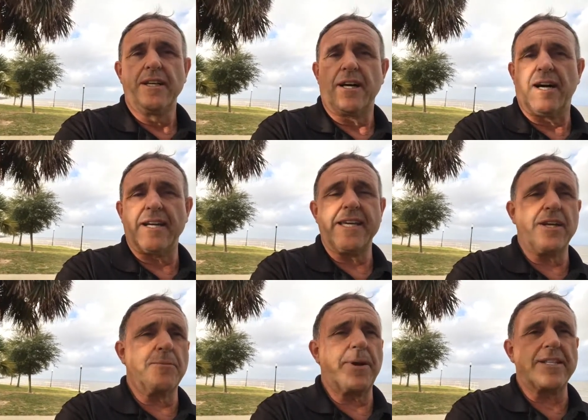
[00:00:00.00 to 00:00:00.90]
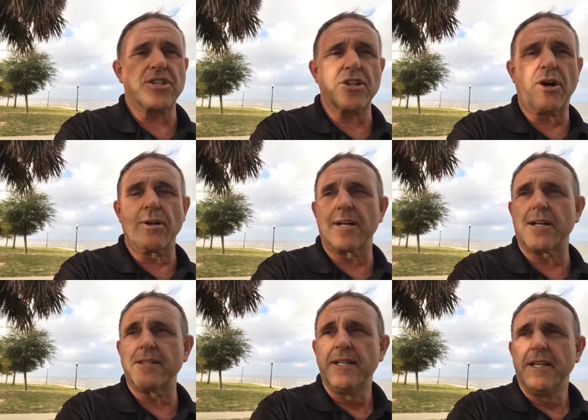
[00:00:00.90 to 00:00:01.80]
Uh, here in
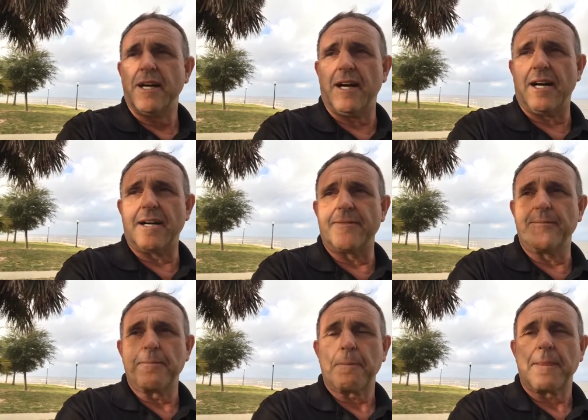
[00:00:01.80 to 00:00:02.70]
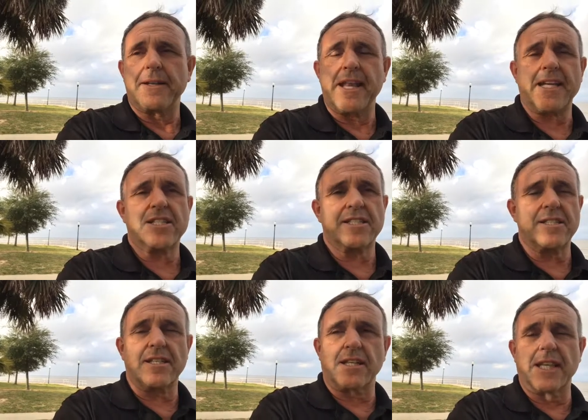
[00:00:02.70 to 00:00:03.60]
Pensacola, um, next
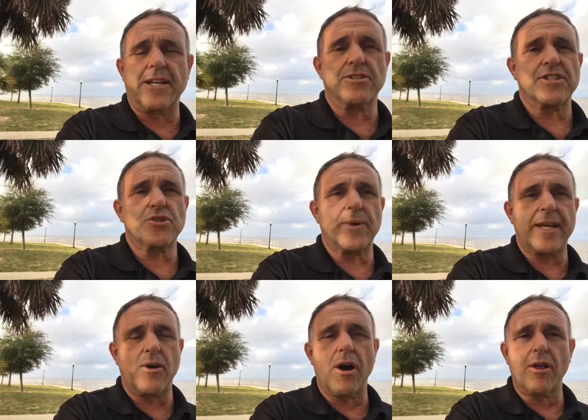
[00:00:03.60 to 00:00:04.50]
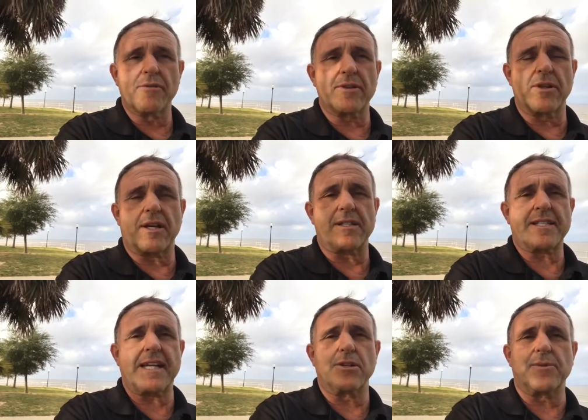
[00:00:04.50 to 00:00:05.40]
later this week, all over the uh,
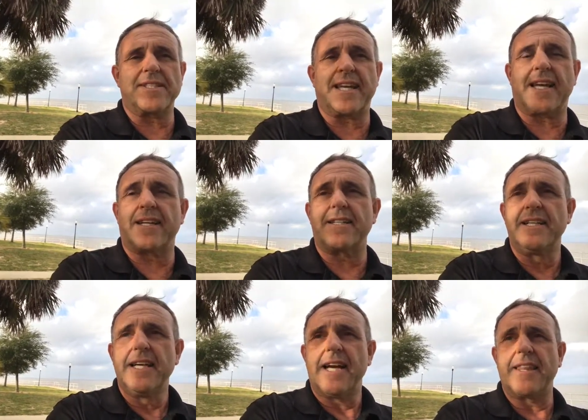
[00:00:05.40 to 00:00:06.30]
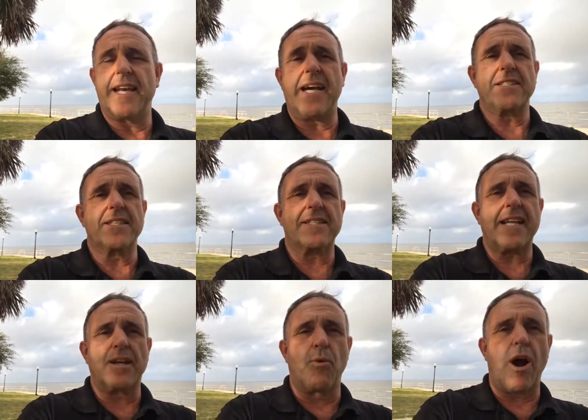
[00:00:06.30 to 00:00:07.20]
state of Louisiana, and then out to the
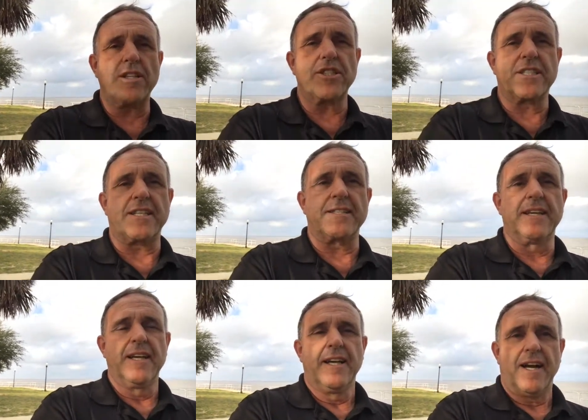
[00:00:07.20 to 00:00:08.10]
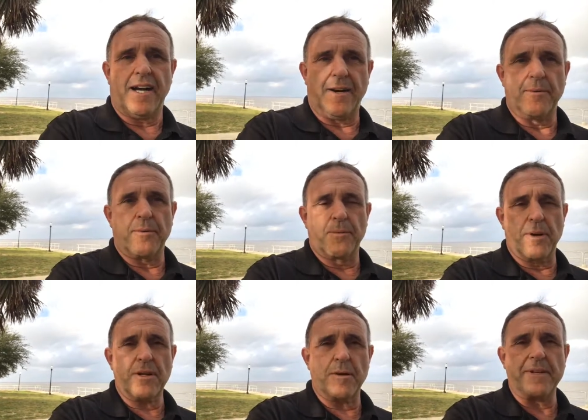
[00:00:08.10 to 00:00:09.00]
state of Washington. Uh,
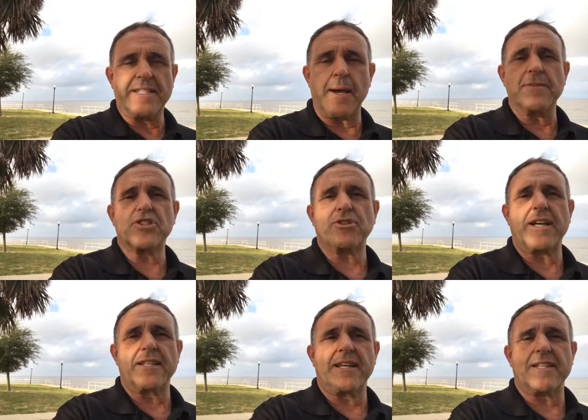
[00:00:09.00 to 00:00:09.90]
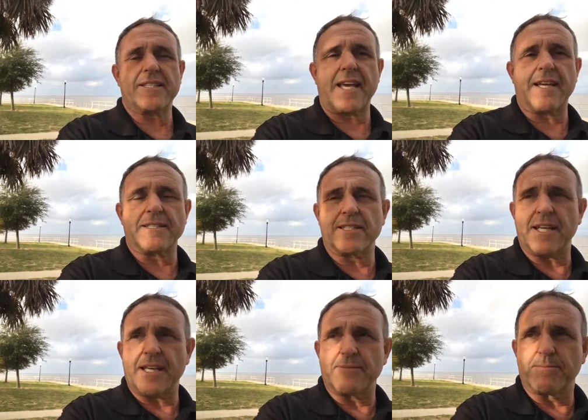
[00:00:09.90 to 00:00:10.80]
we're going to be demonstrating this and
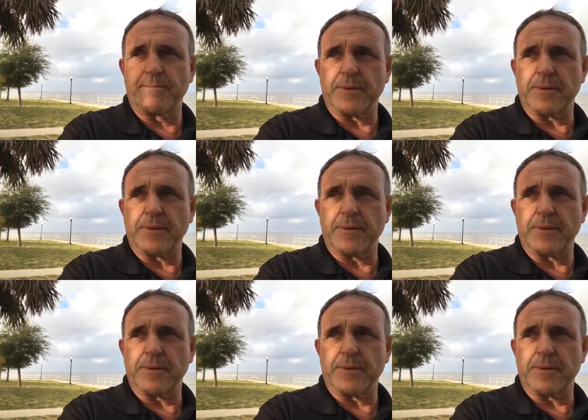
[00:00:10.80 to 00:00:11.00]
and